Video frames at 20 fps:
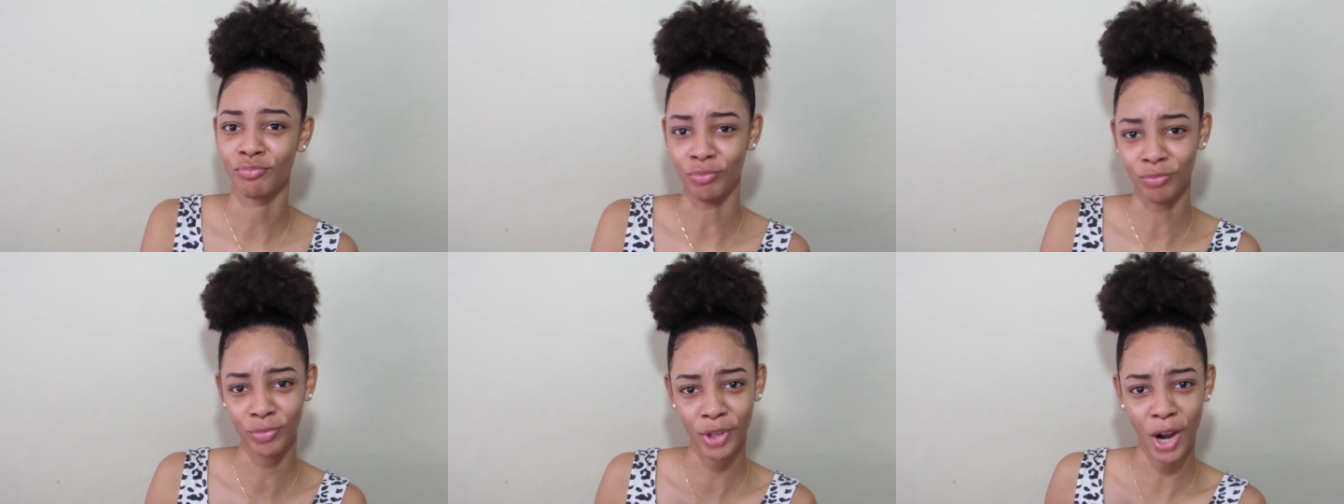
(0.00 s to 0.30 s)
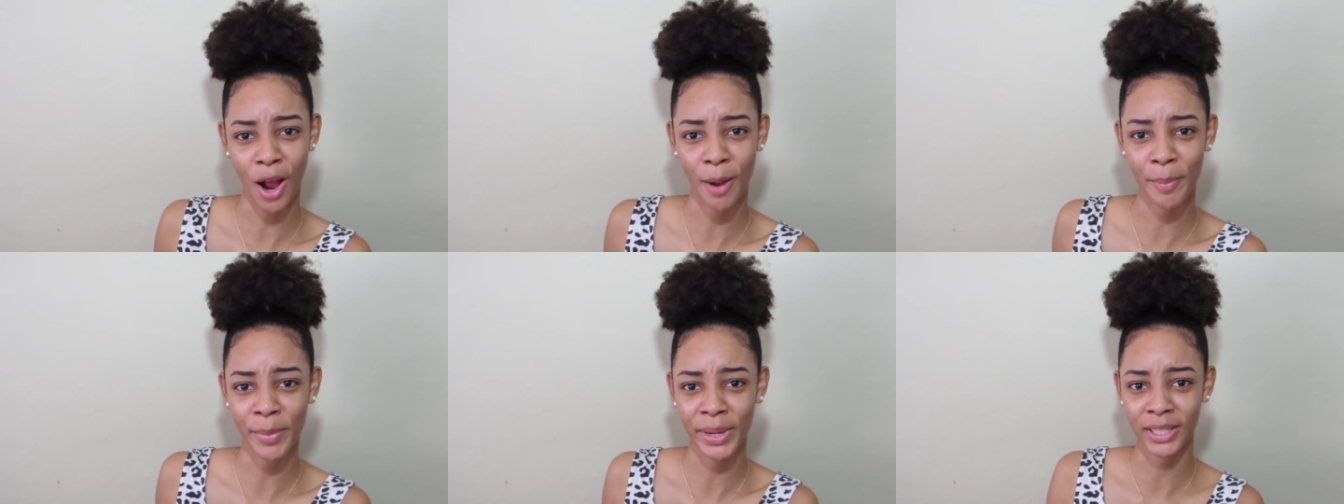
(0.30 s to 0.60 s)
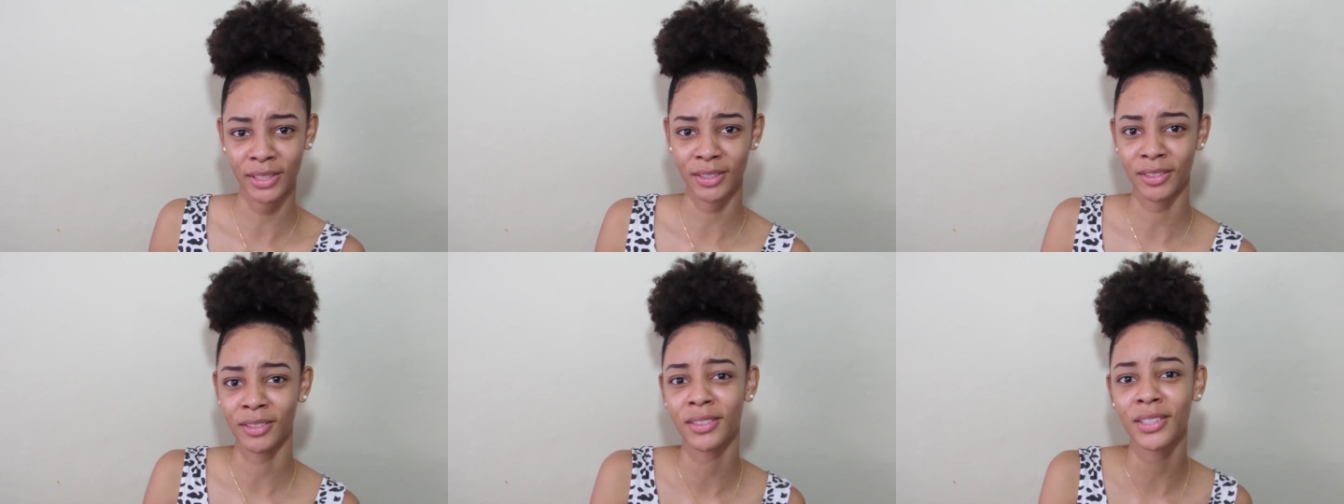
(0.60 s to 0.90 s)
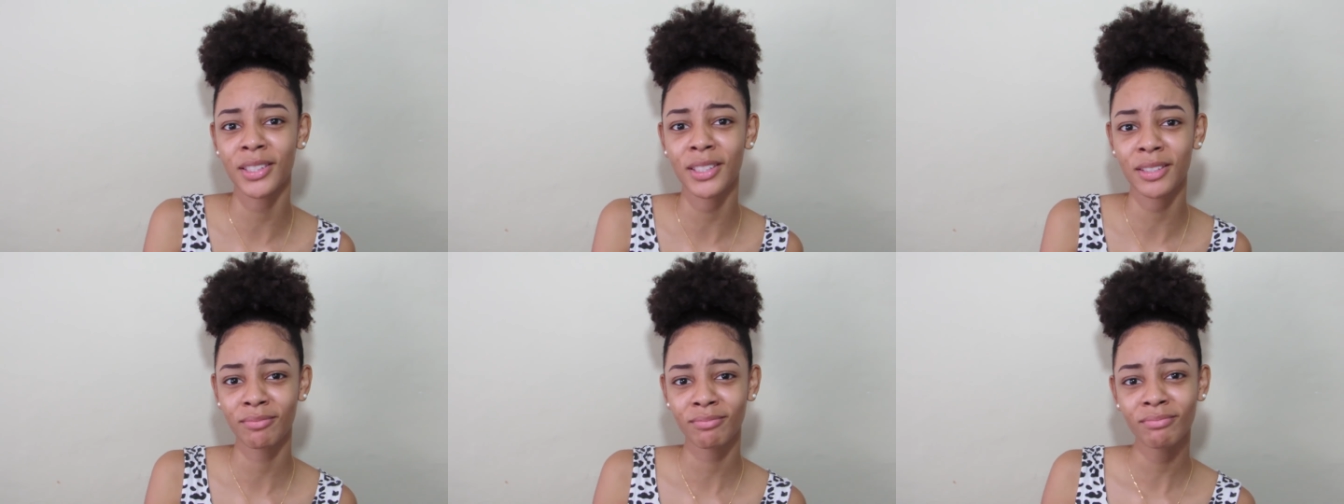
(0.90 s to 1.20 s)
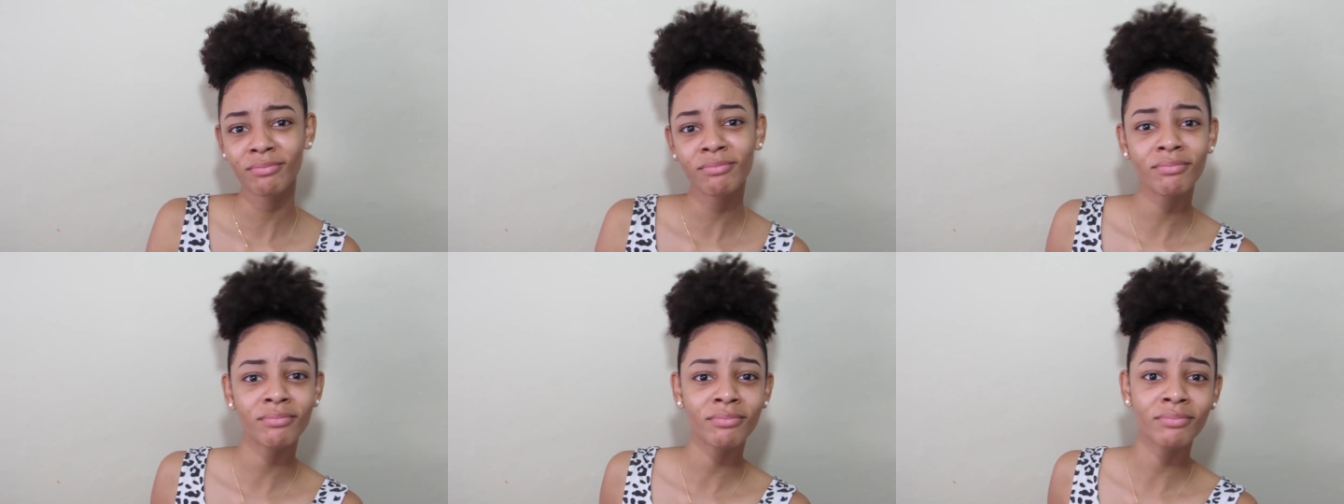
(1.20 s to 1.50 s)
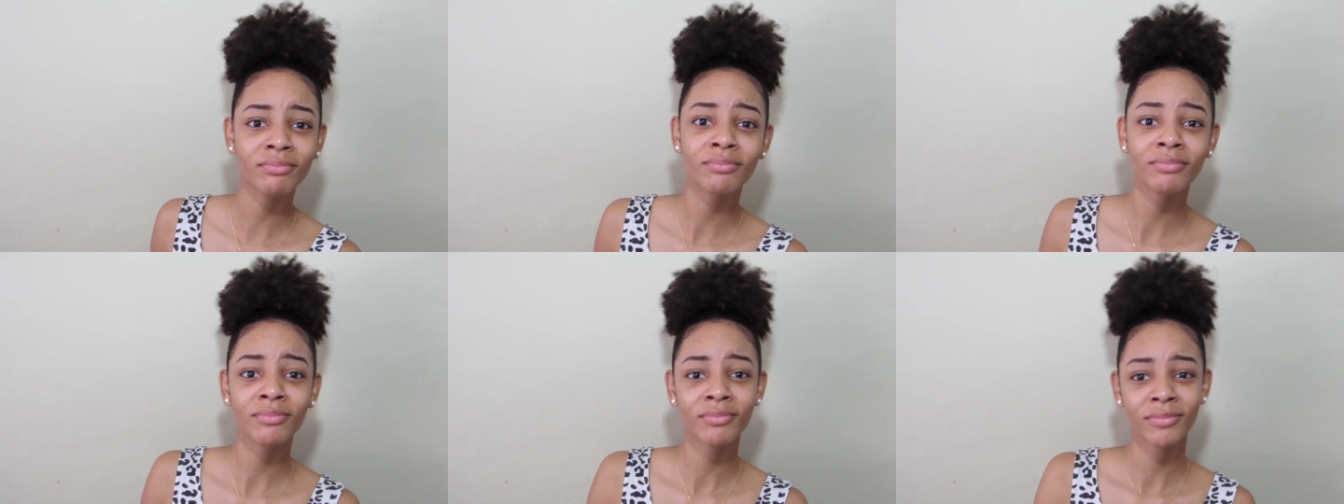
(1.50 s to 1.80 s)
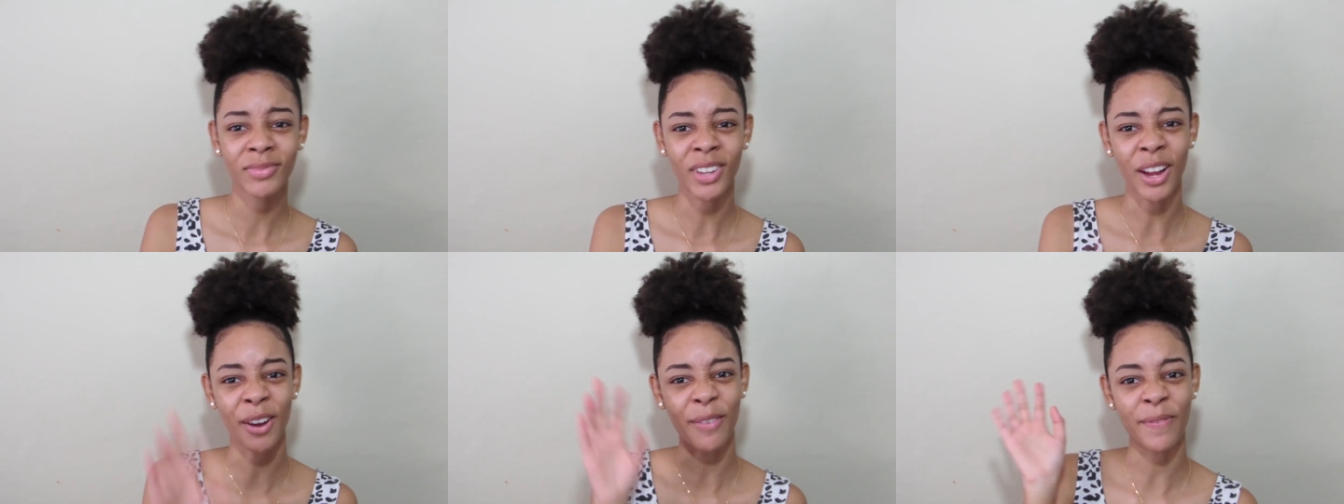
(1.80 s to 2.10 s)
comment
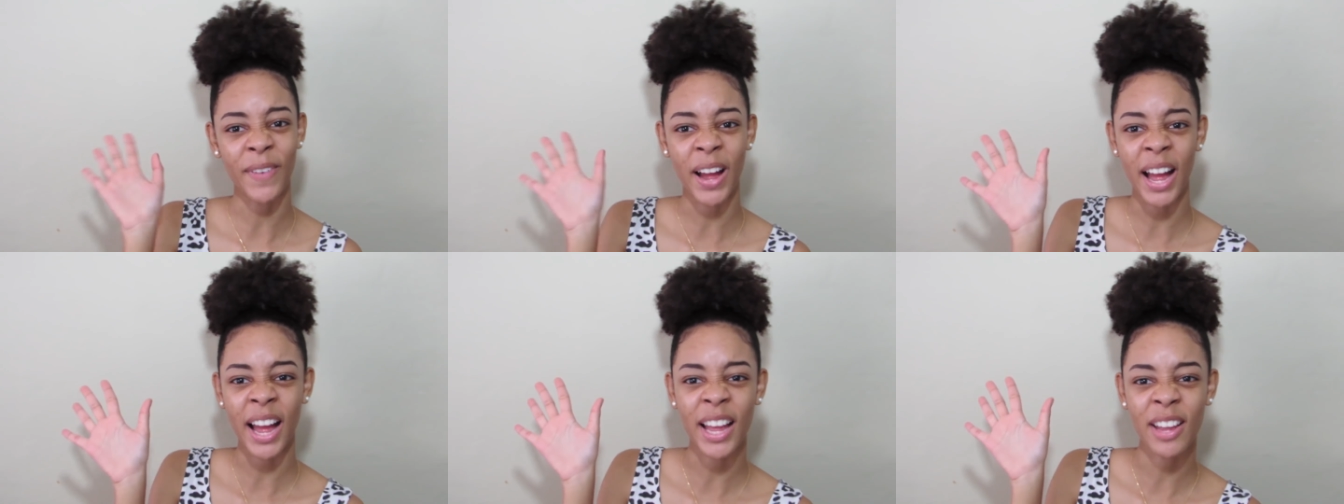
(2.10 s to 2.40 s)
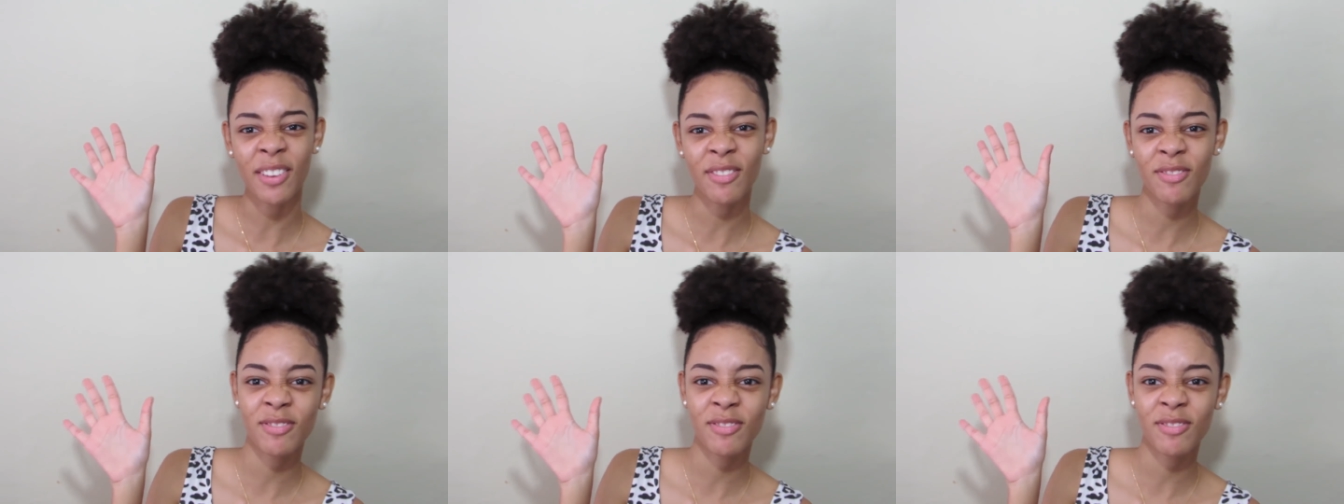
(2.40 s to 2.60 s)
a 5.